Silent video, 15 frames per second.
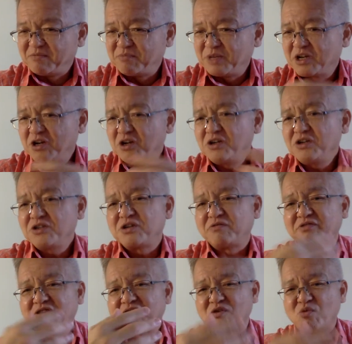because
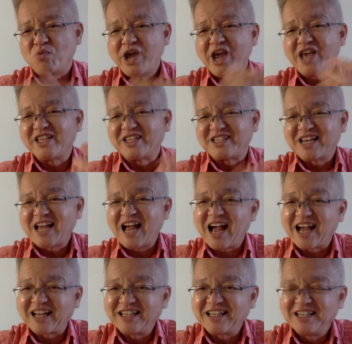of the way it is
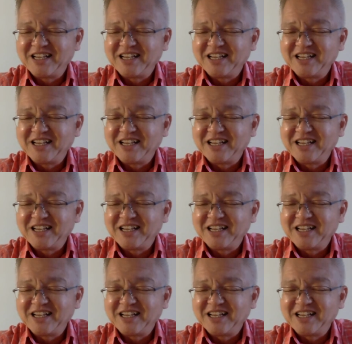cut,